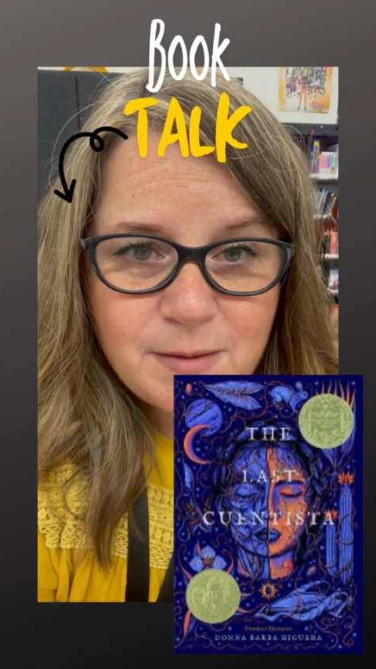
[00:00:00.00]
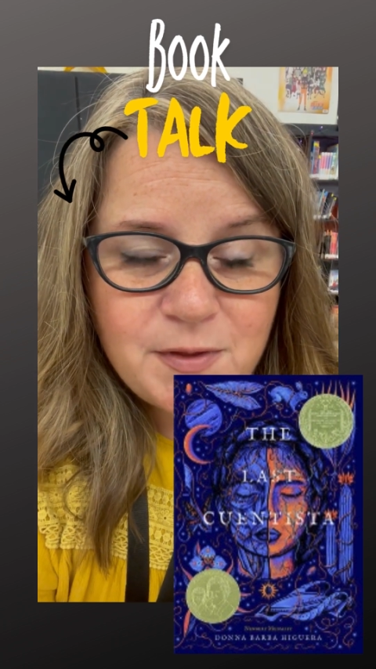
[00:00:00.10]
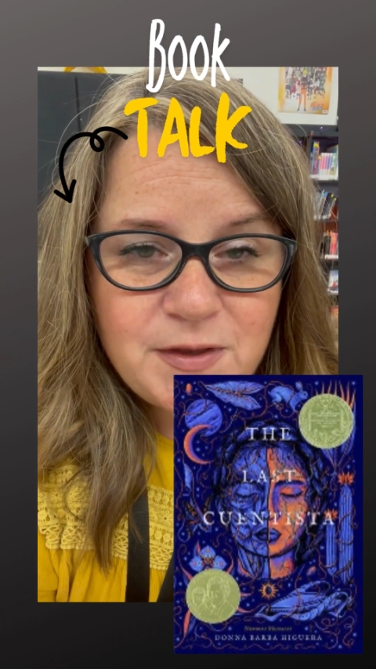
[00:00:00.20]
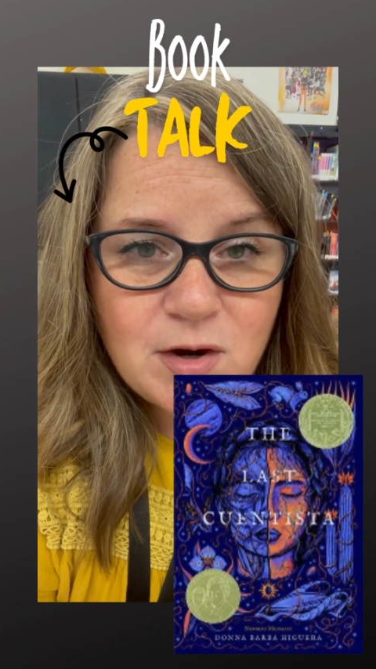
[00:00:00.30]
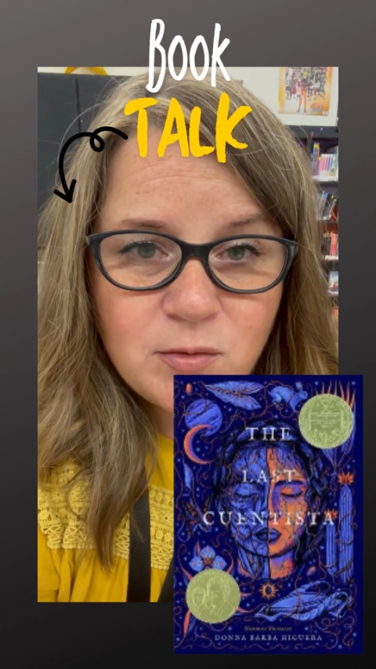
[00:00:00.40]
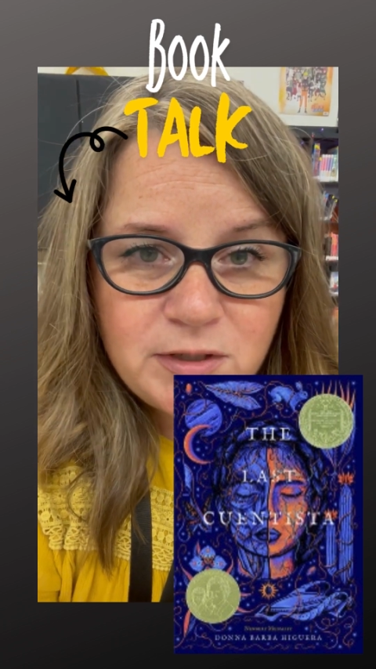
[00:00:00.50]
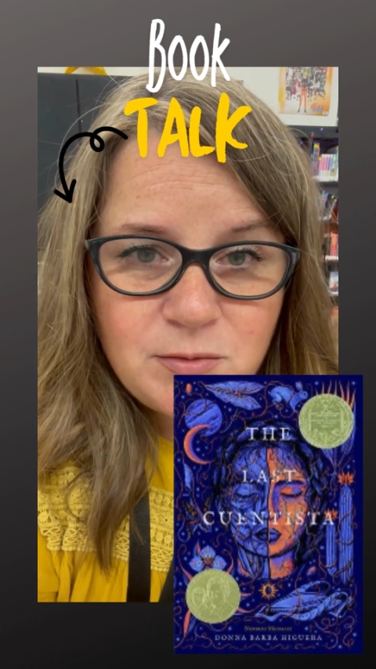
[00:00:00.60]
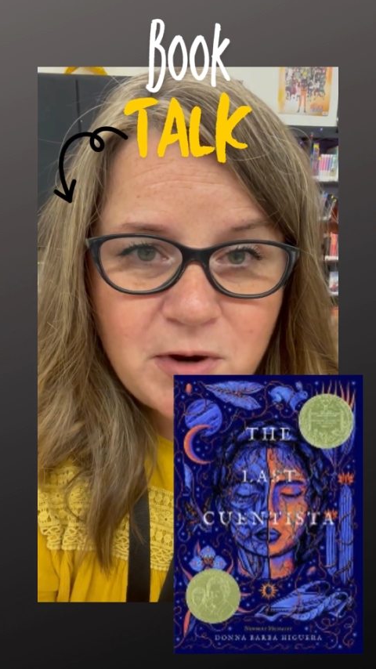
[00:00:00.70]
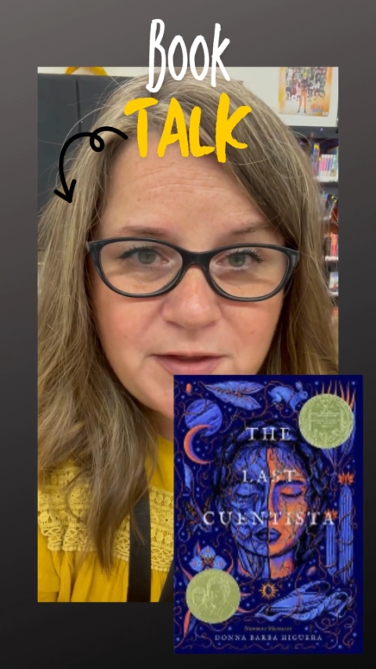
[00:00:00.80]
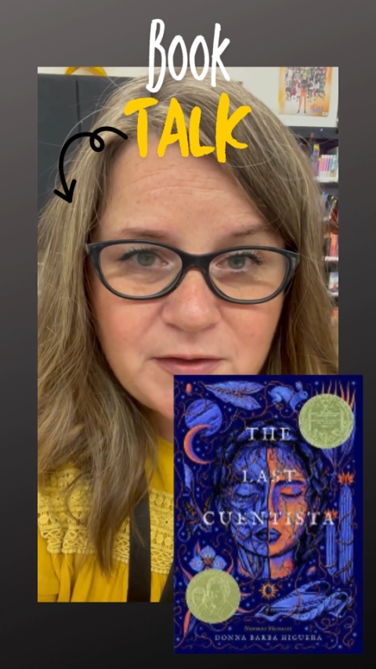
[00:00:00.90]
But the only
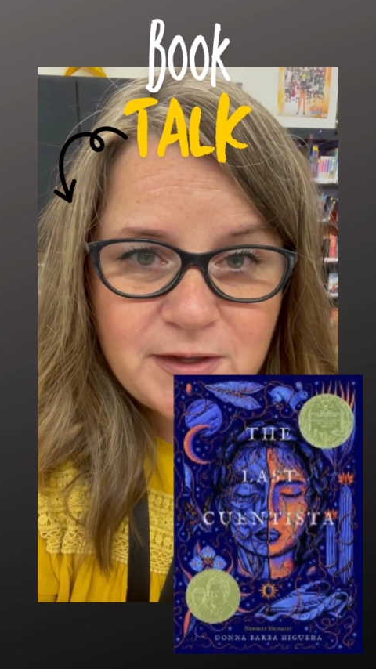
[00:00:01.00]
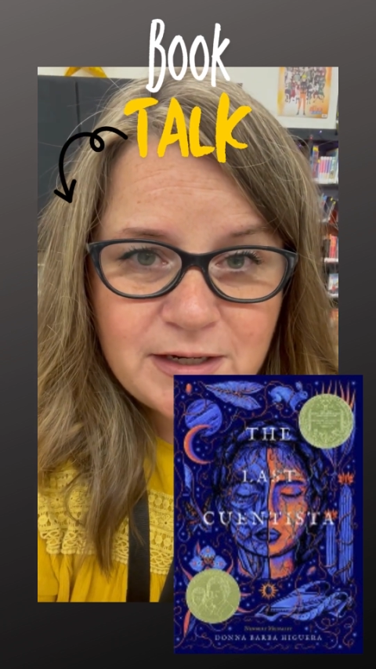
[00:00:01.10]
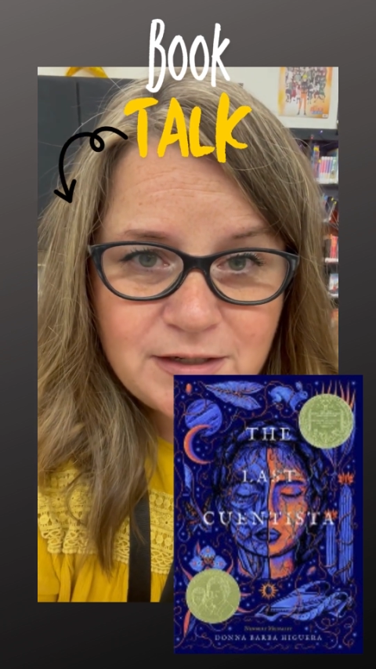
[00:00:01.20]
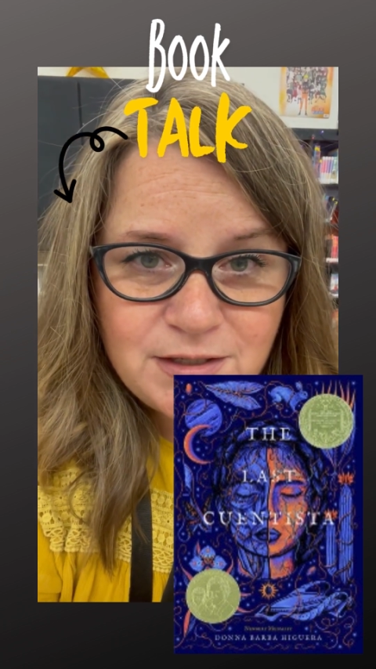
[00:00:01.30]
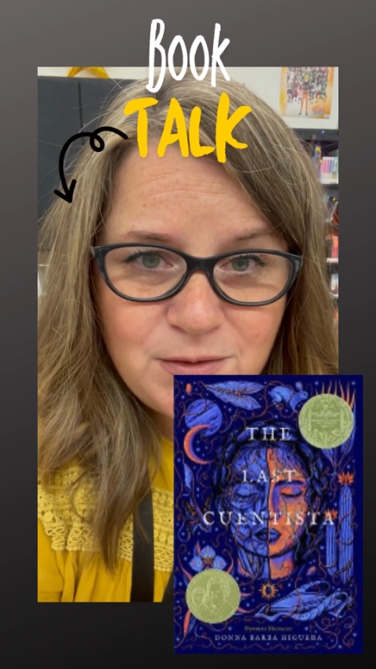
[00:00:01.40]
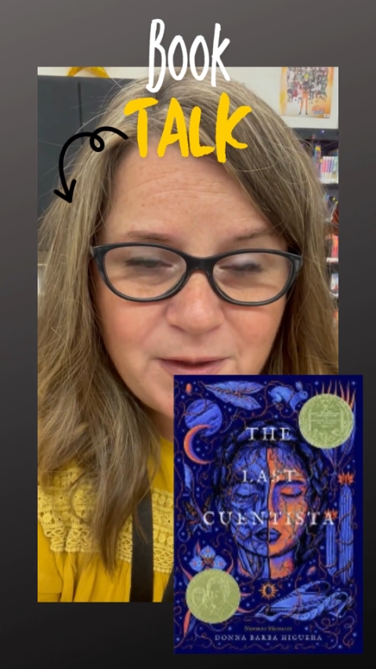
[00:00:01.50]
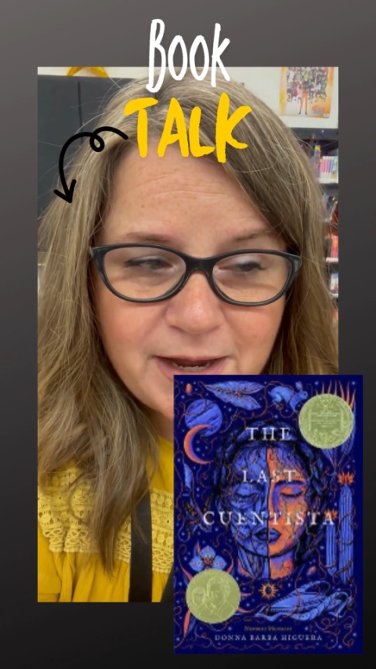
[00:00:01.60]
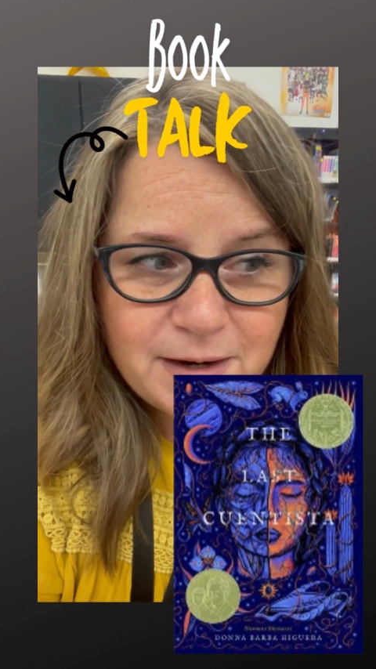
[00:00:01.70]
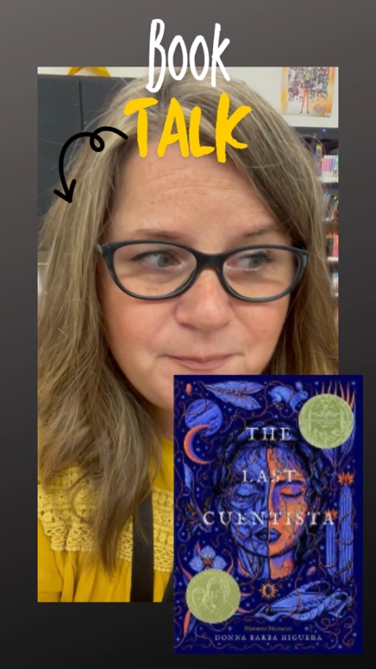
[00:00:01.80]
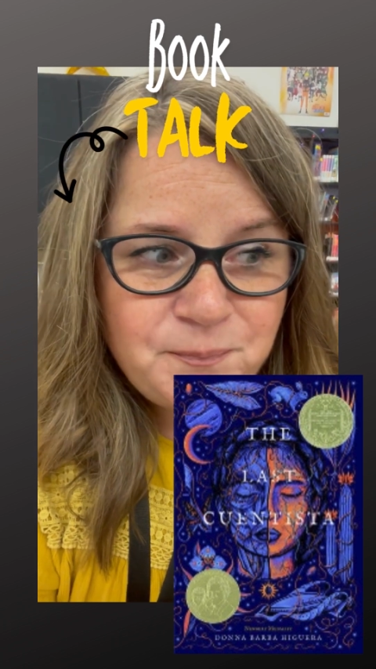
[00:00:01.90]
way that they can do that